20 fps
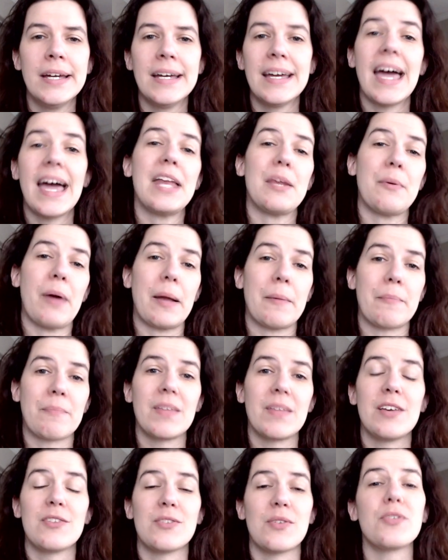anyway,
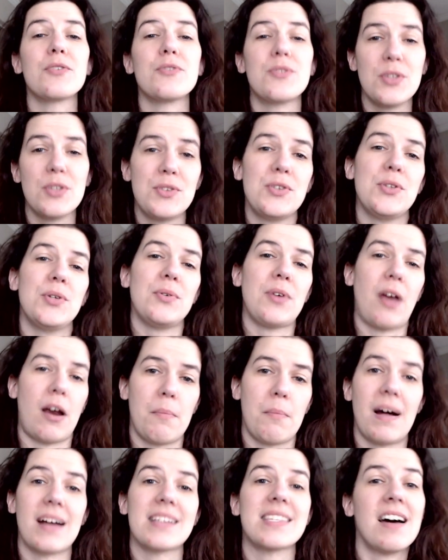so there's this new
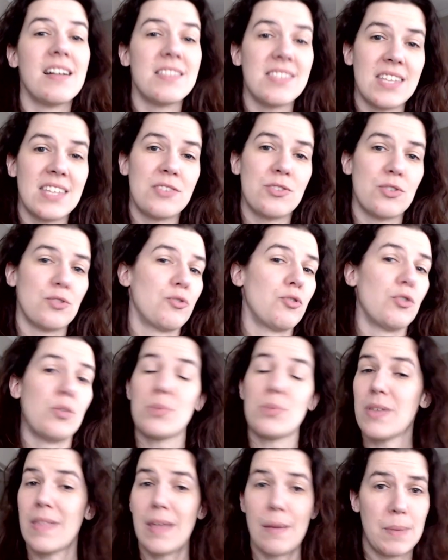Yarnbox Uncensored group,
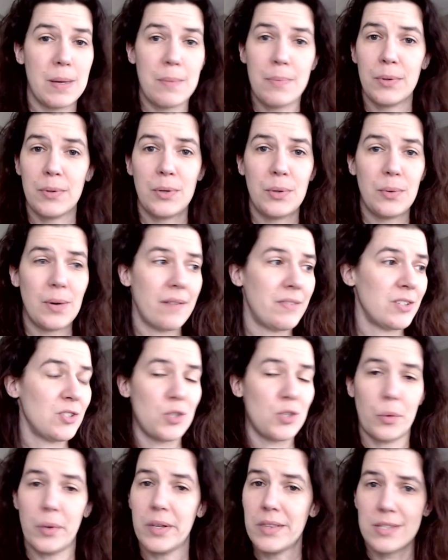so that people who have
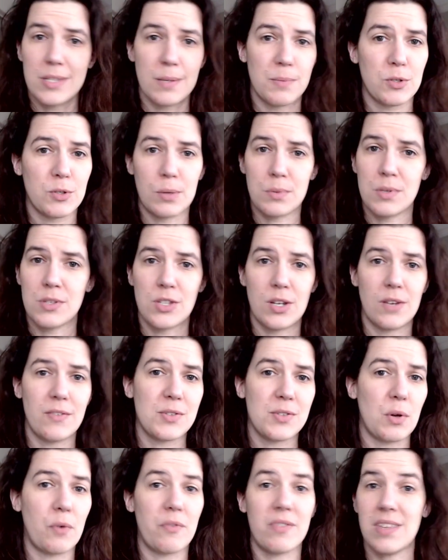enjoyed the subscription
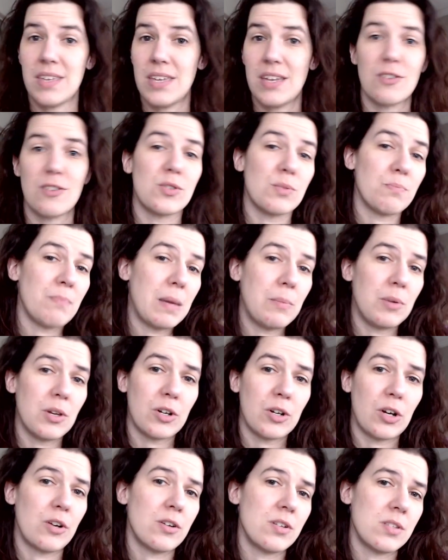service over the years, maybe your
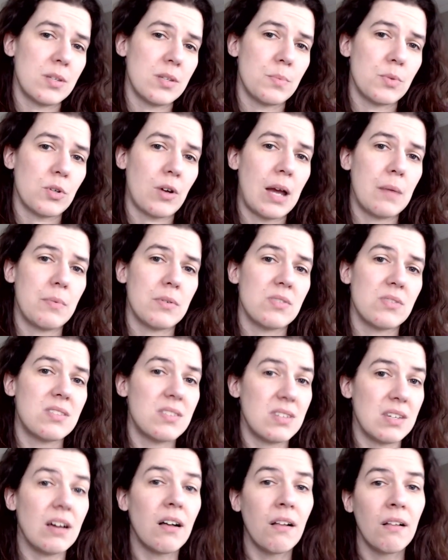current subscribers
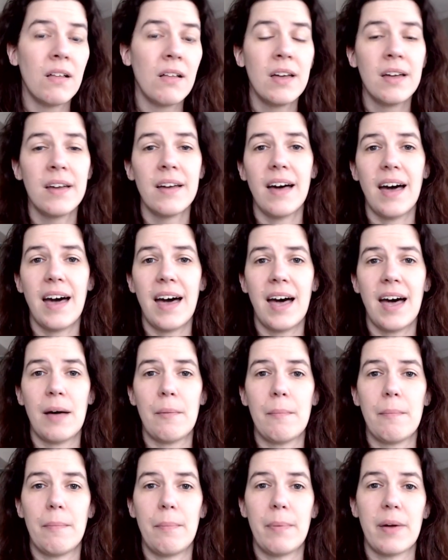still,
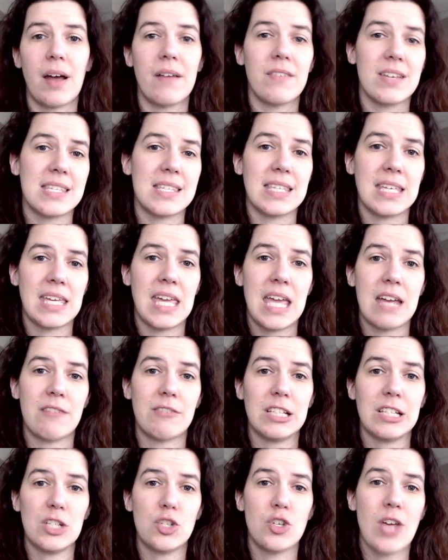but obviously can't
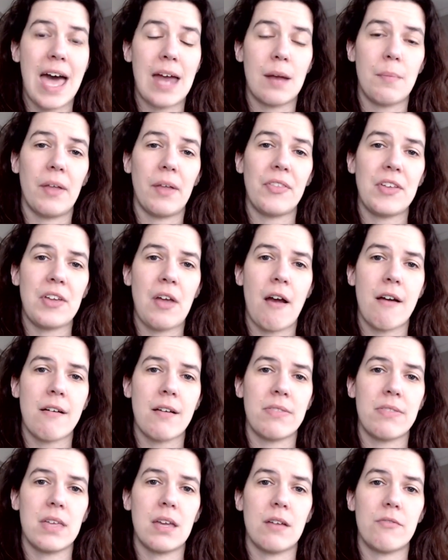really chat about the yarn
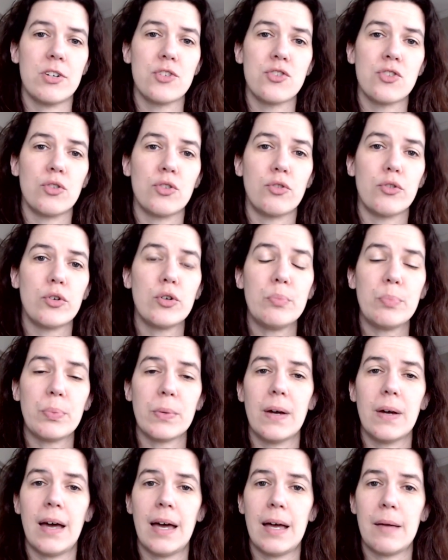in the original group,
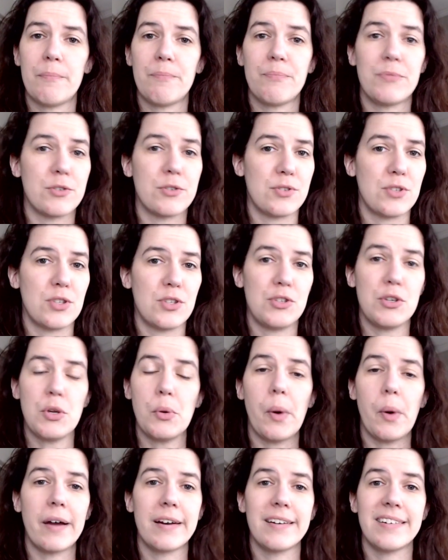there's this new
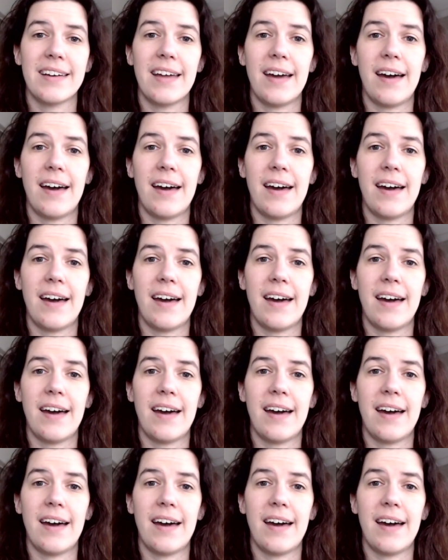one.